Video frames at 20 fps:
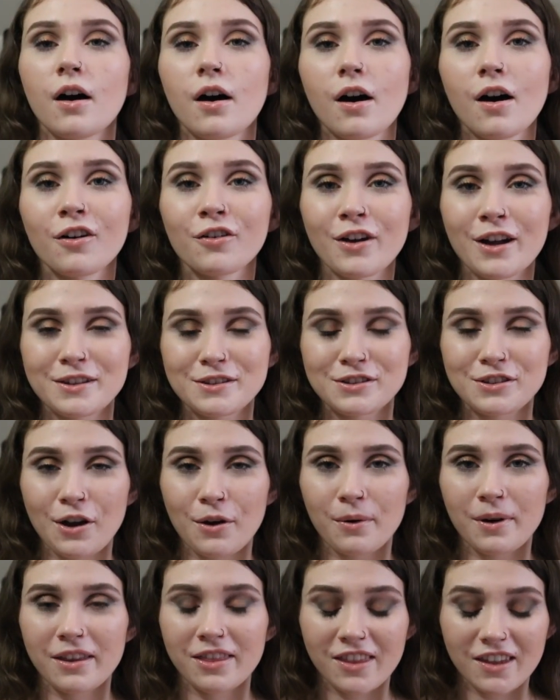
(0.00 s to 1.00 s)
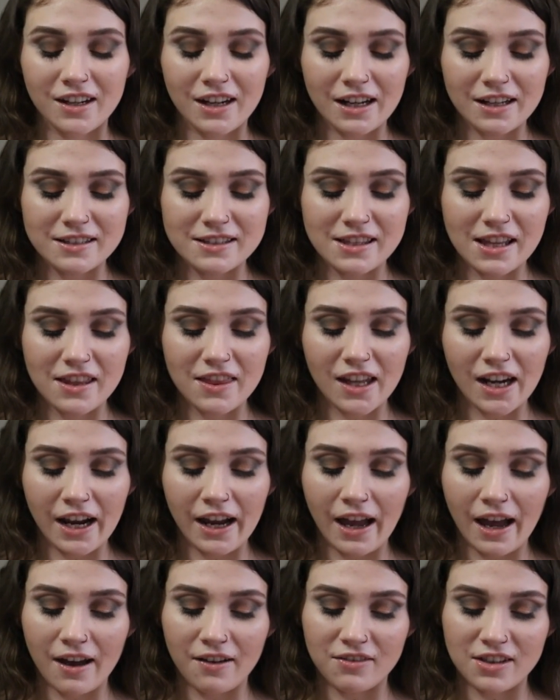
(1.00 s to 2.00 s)
Alright, so the next thing that I
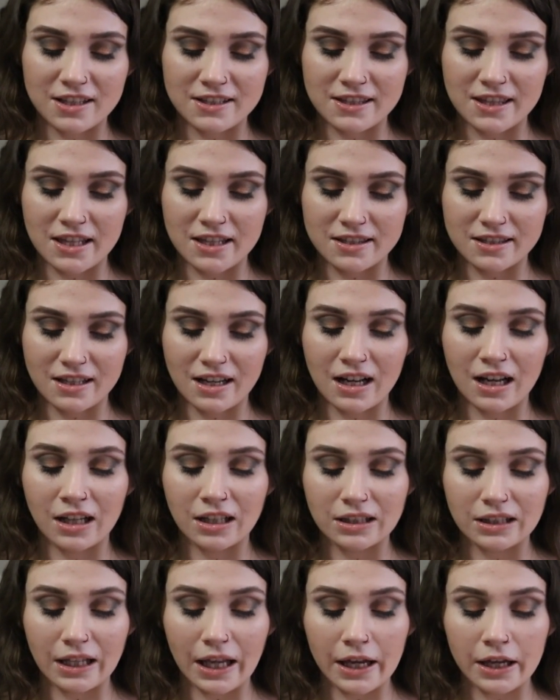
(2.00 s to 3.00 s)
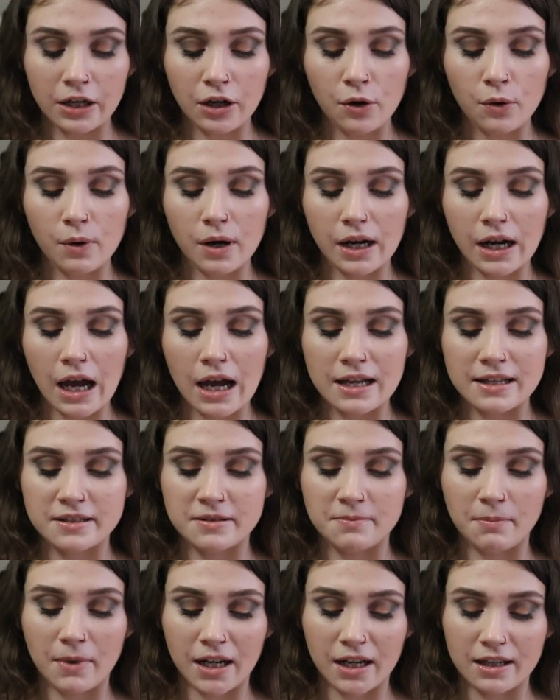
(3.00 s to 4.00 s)
have is this Kaleido
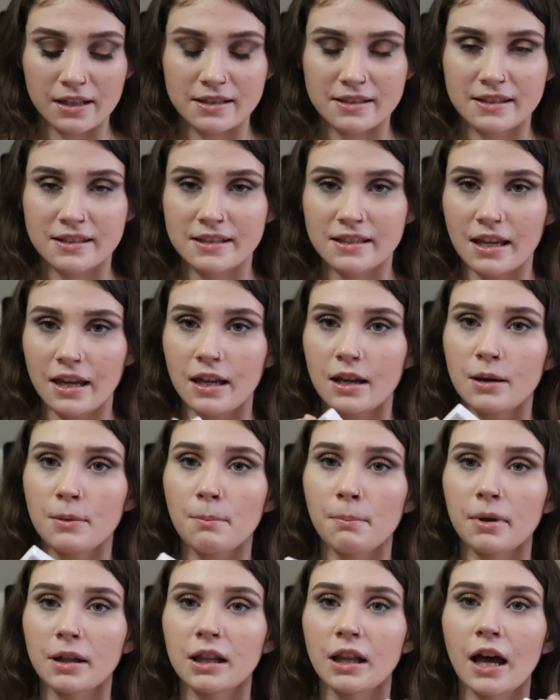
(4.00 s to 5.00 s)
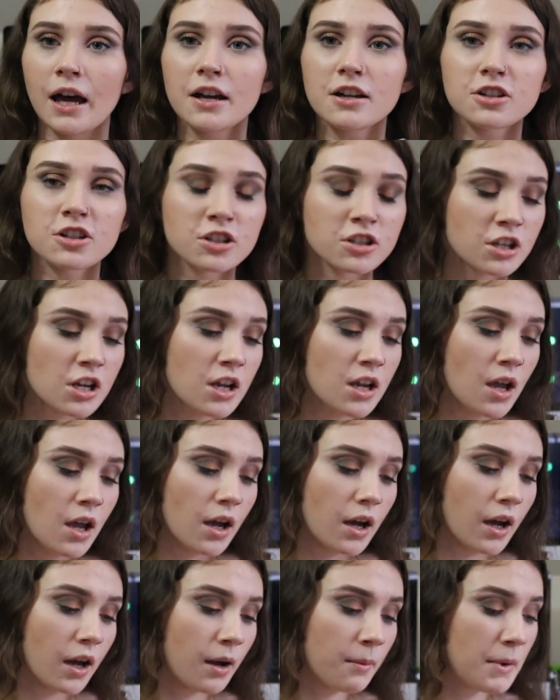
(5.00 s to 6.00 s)
Cosmetics Skin Blush.
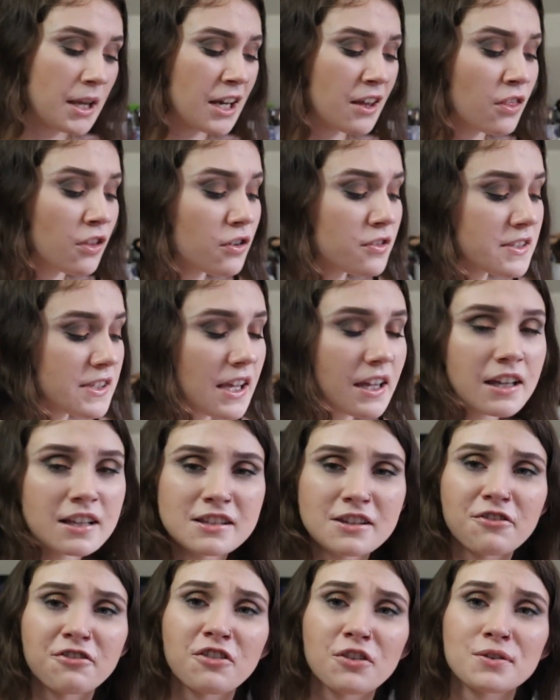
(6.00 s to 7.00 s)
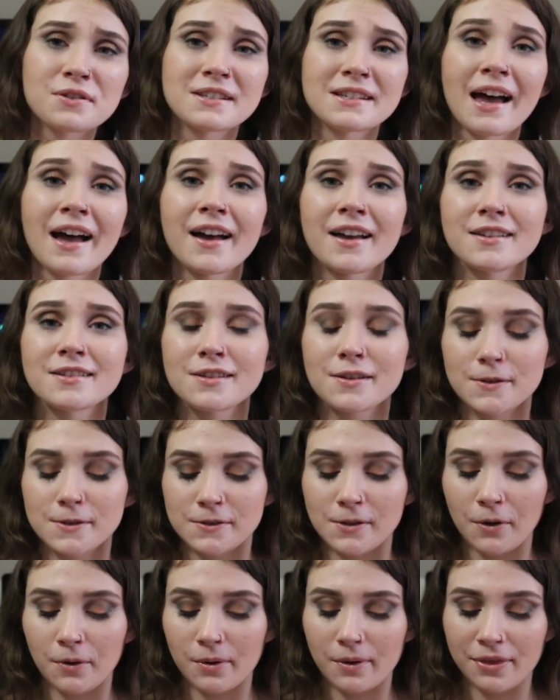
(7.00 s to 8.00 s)
And it looks like it's a full size,
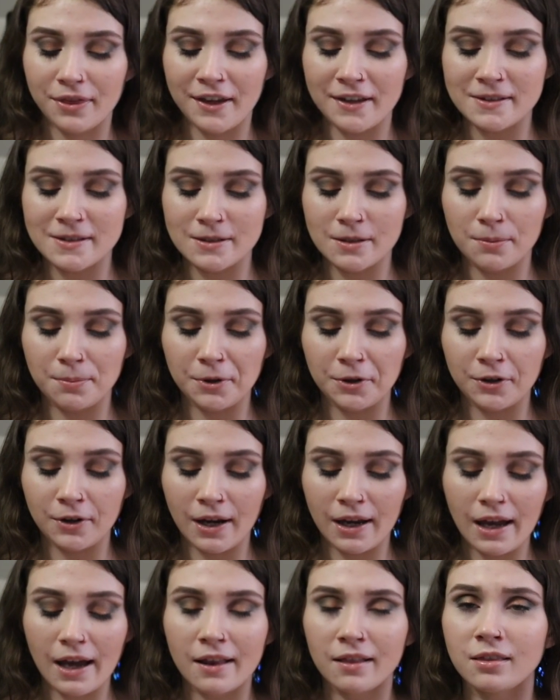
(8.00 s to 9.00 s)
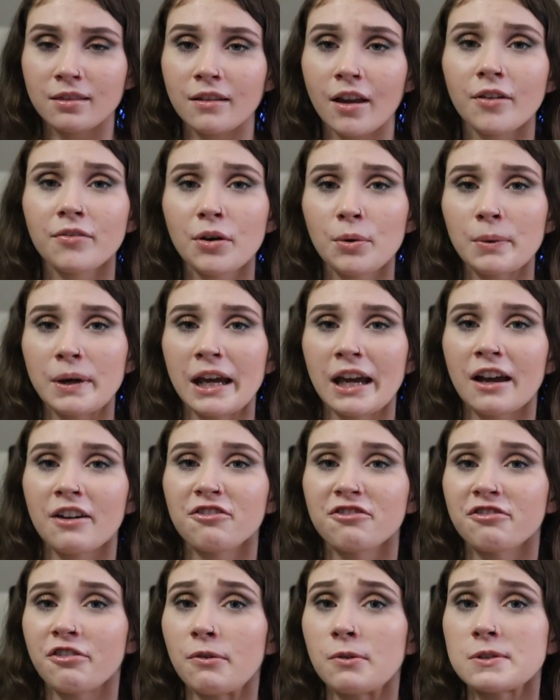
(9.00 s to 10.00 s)
so that's super great. I love it when I get
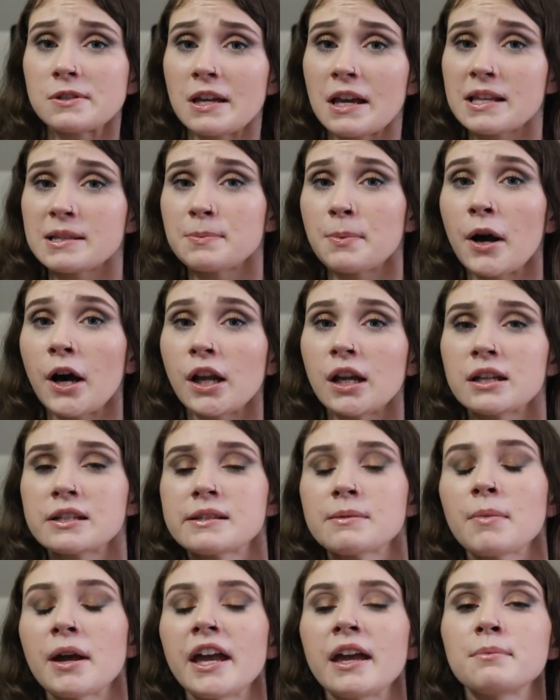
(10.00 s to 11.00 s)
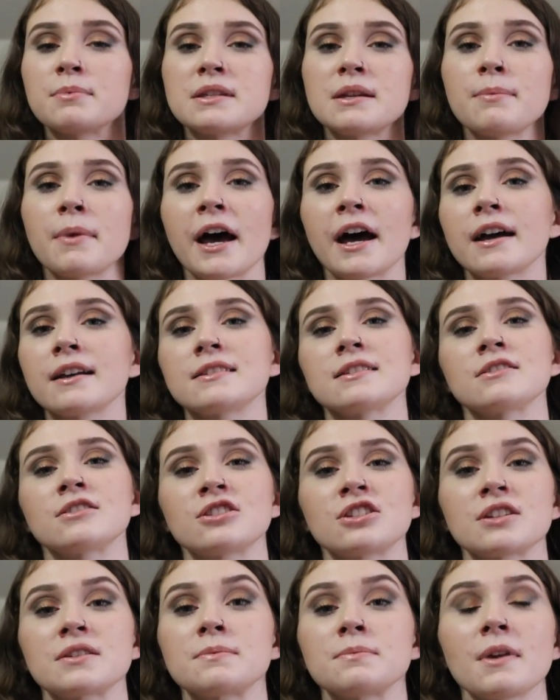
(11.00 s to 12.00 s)
full size products in my Ipsy bags.
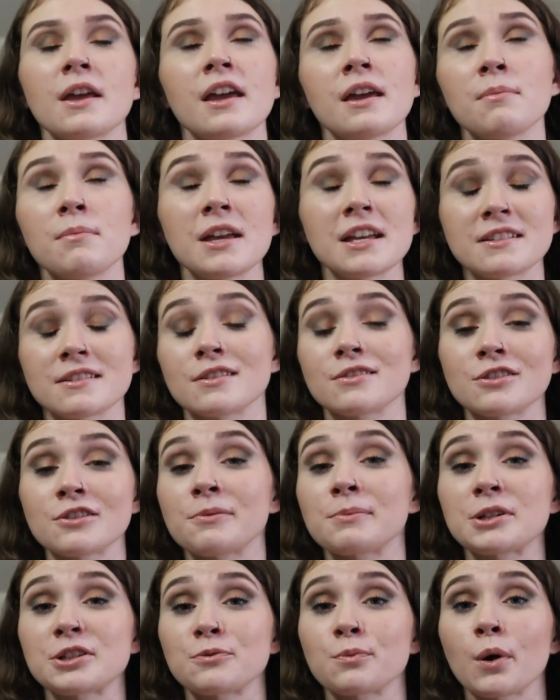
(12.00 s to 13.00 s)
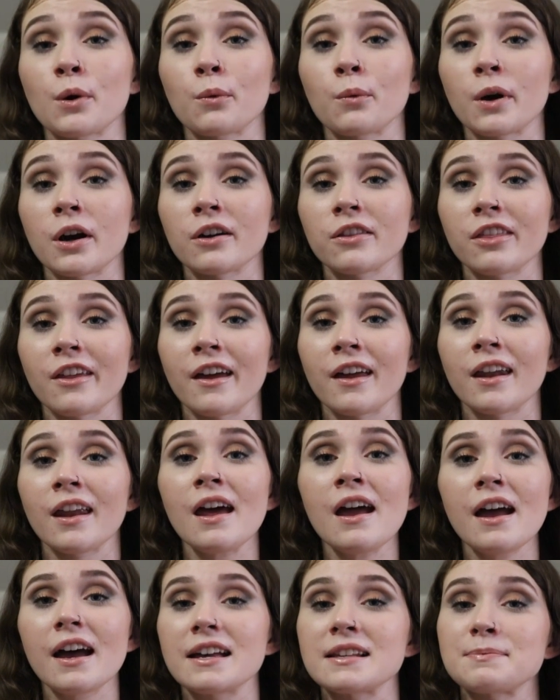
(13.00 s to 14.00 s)
It's just, it makes it so much more worth it,
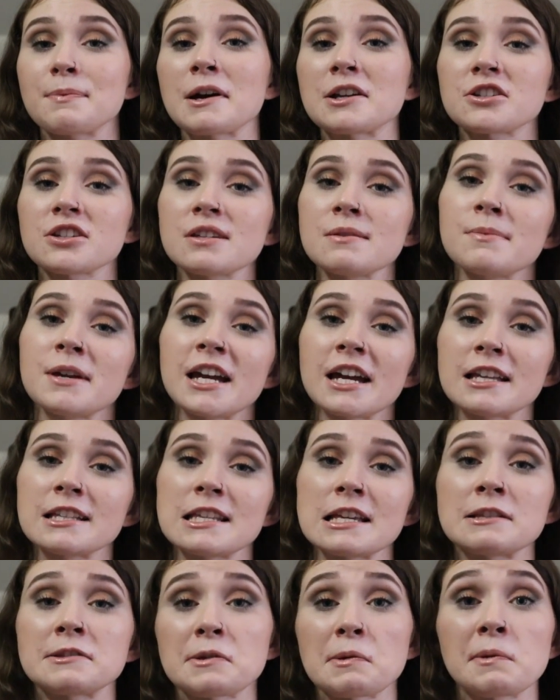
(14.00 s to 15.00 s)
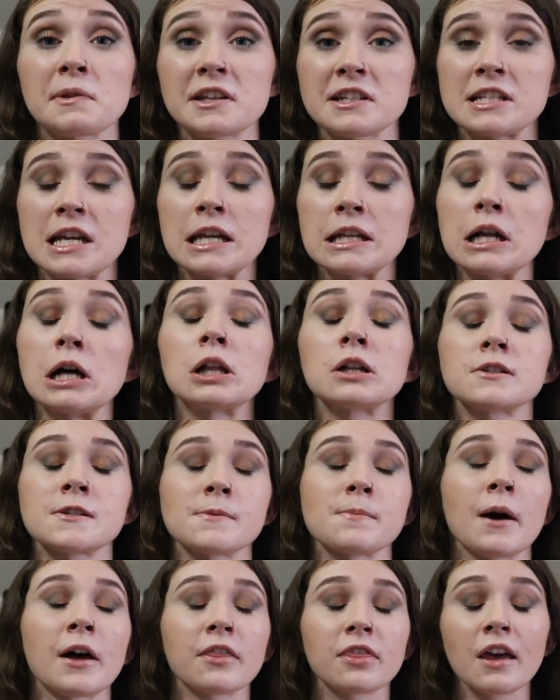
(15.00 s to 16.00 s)
especially because it's only $10
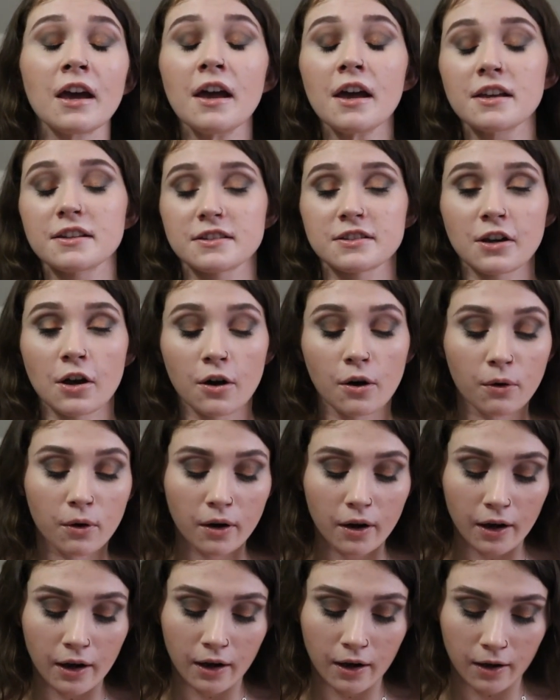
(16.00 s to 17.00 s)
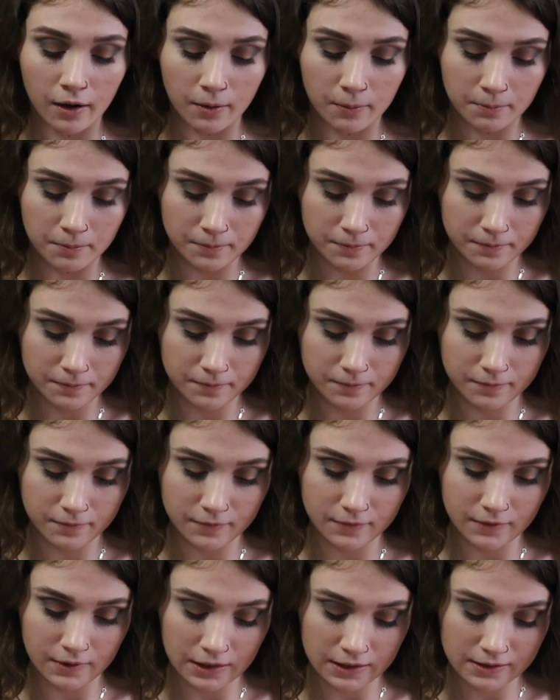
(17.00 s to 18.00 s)
a month. So,
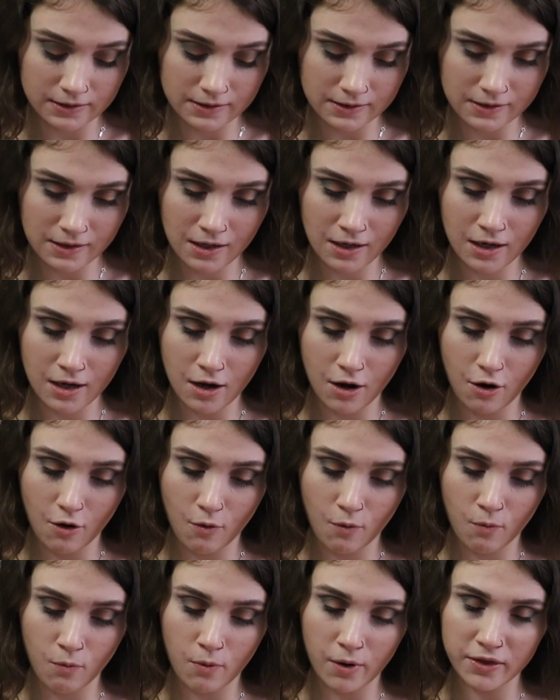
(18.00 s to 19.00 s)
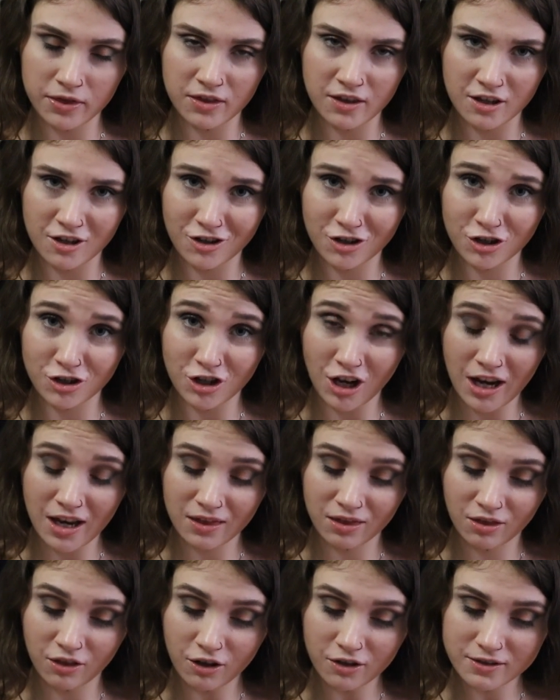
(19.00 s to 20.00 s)
let's see what this
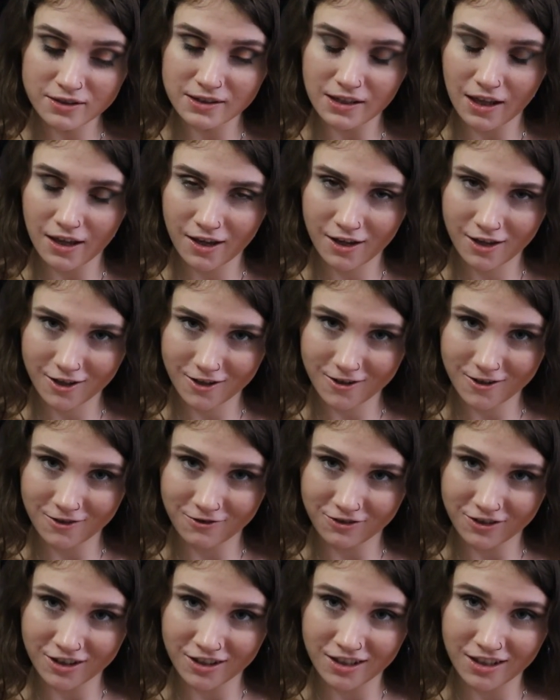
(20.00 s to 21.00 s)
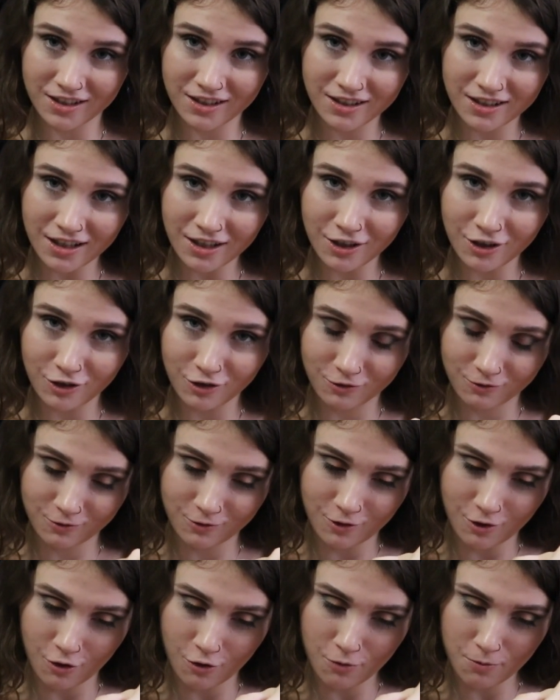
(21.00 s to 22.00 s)
shade looks like, if I can get it
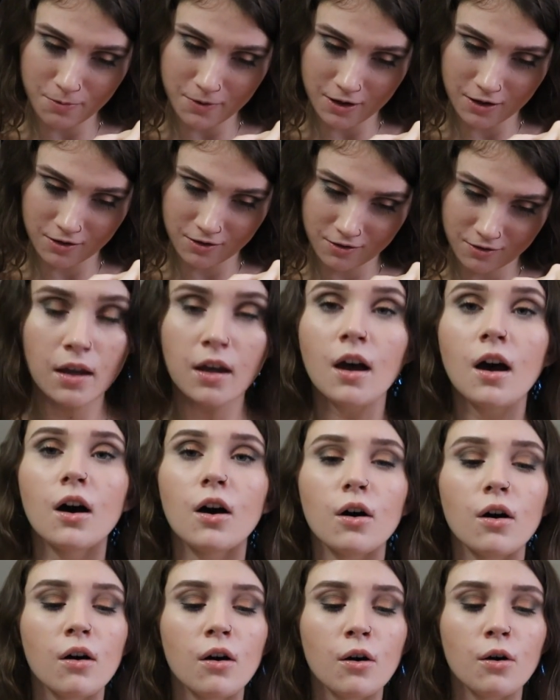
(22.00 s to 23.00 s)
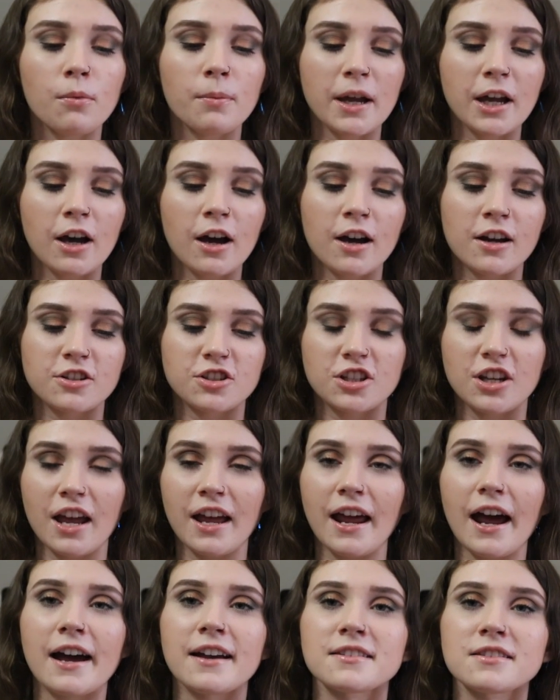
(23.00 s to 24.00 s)
open. Oh my gosh, it
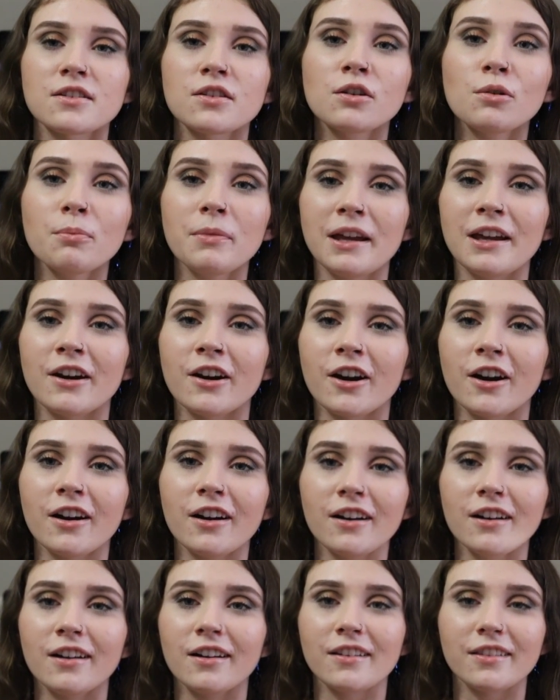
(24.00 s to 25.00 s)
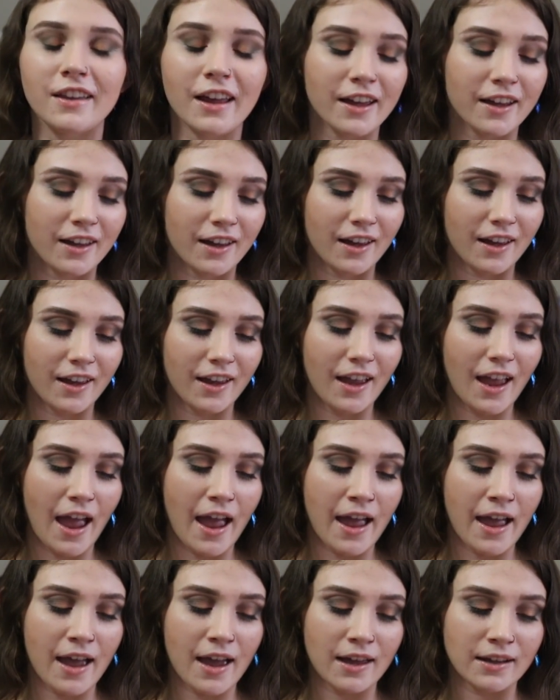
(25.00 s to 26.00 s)
has a little mirror, like,
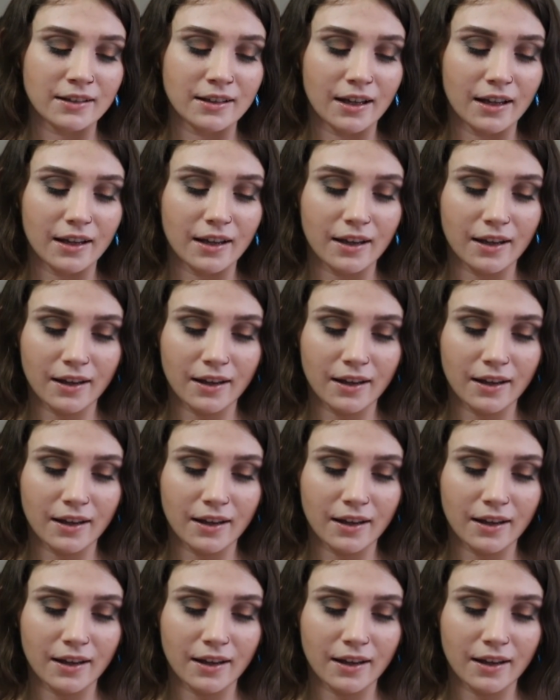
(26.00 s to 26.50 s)
and